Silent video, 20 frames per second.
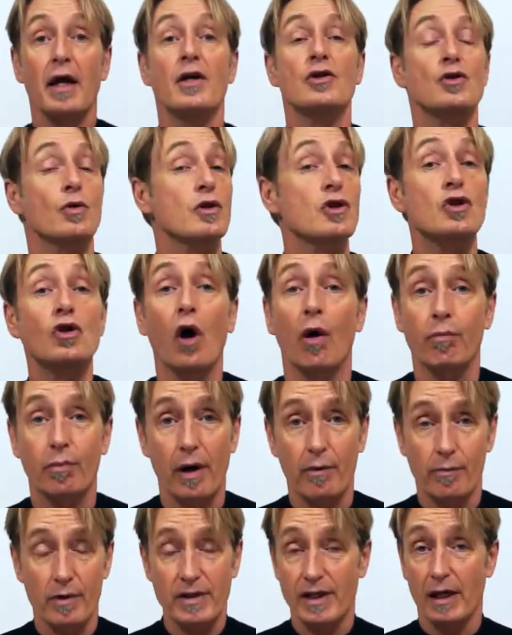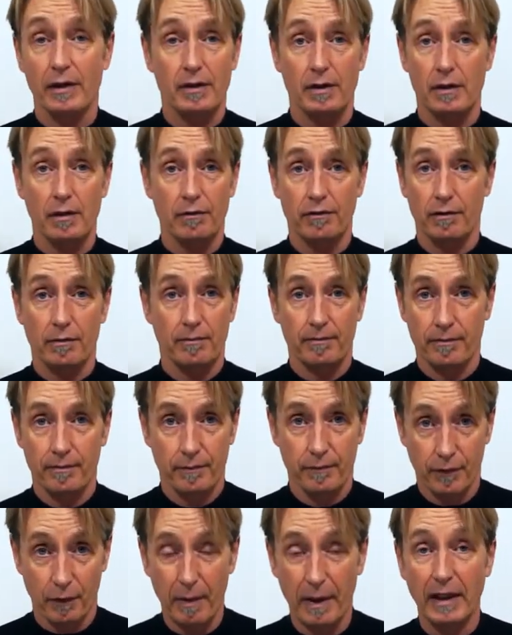So it's not representative
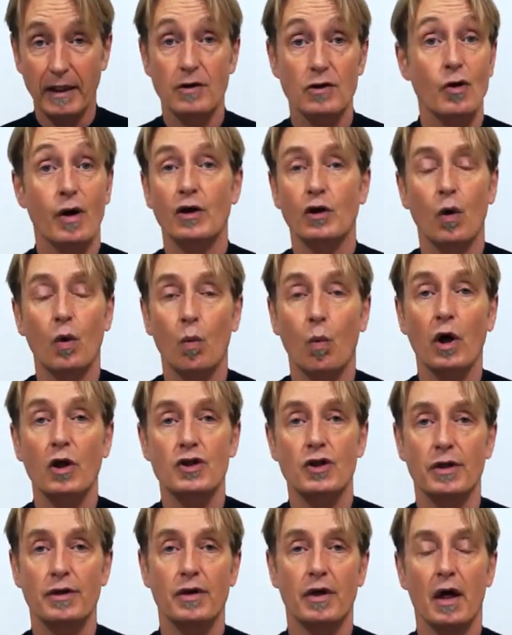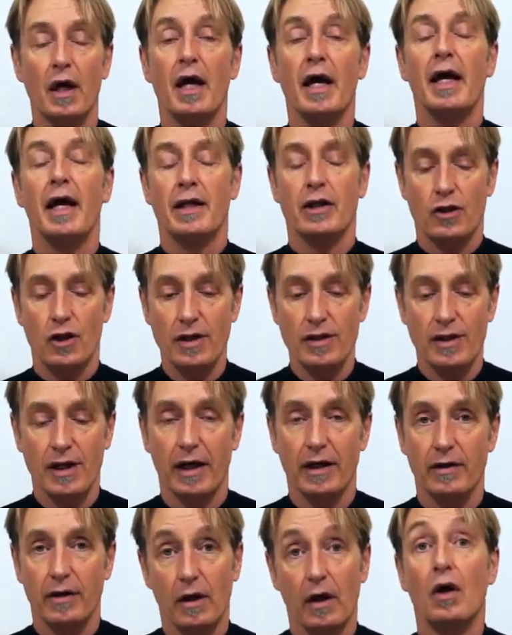for me, so I don't watch it. And she
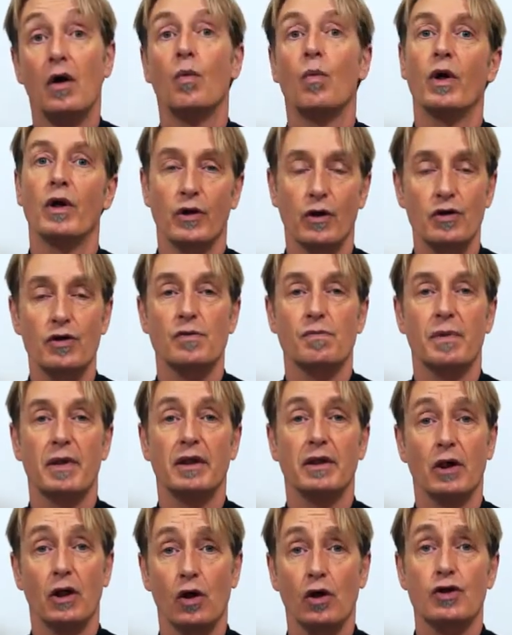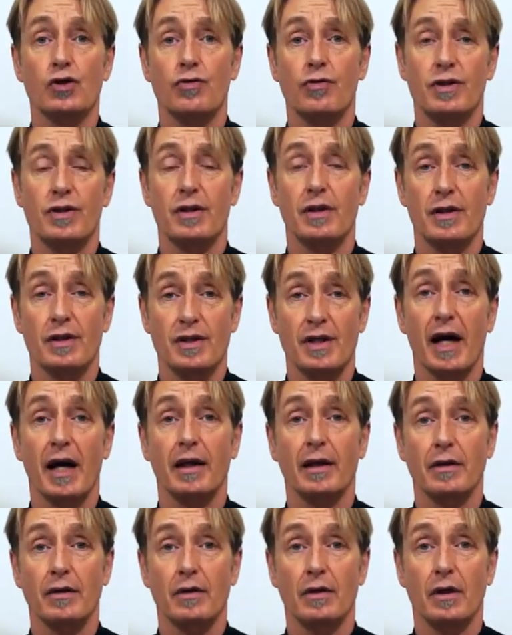said, well, you're just being the ostrich in the
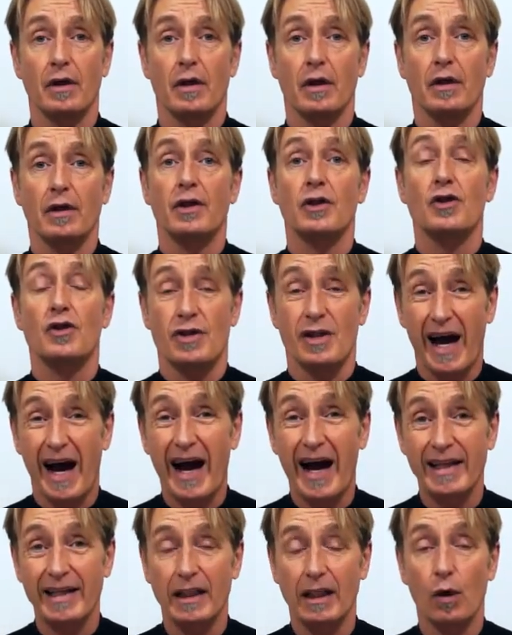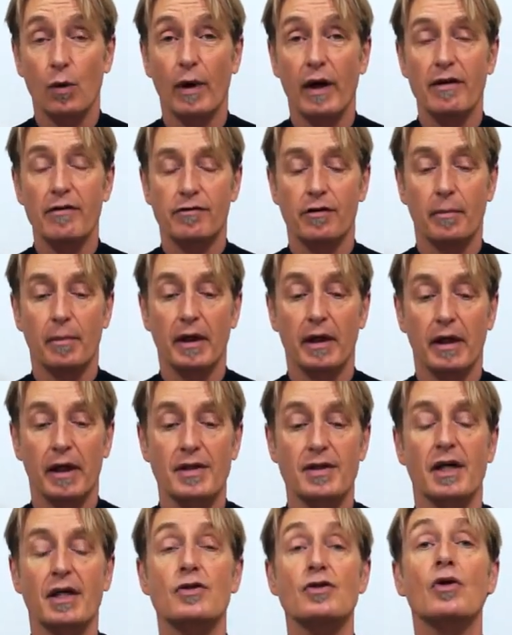sand. You're just hiding away from it. And I
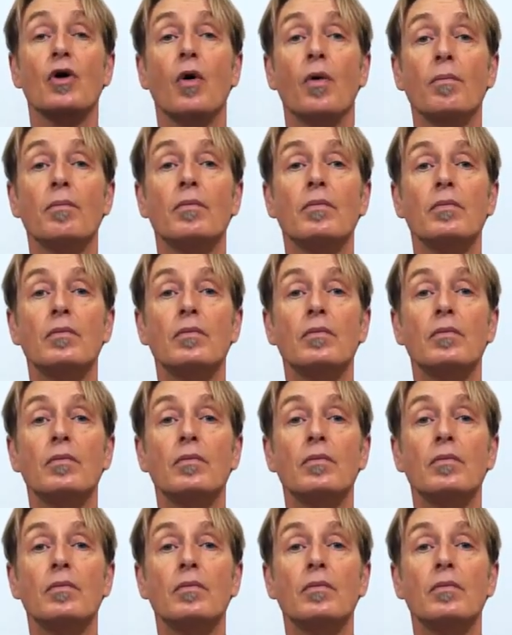said, so